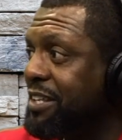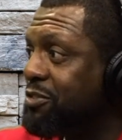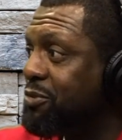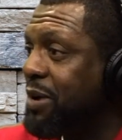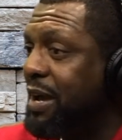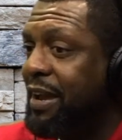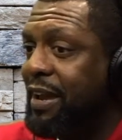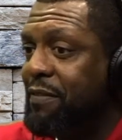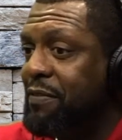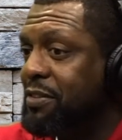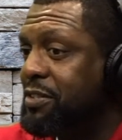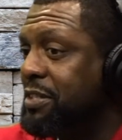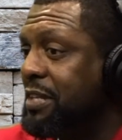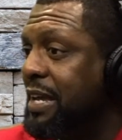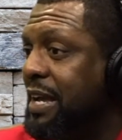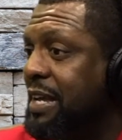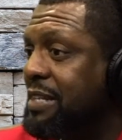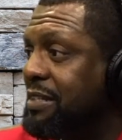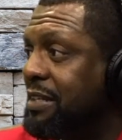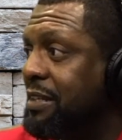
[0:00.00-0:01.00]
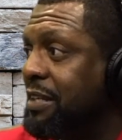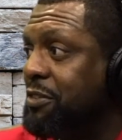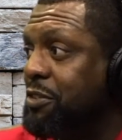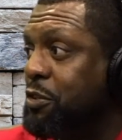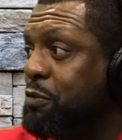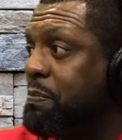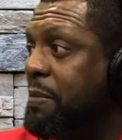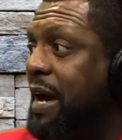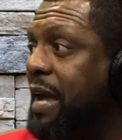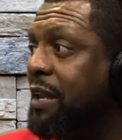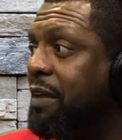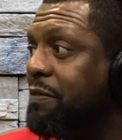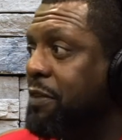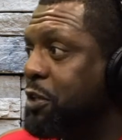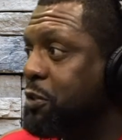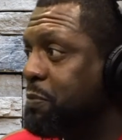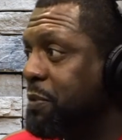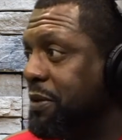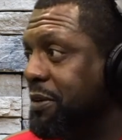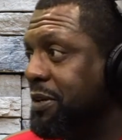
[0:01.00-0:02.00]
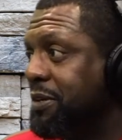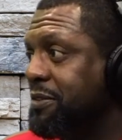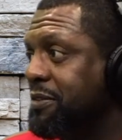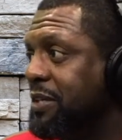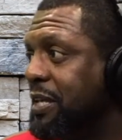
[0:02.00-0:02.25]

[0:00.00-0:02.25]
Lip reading: so even today I said, this is my lived experience.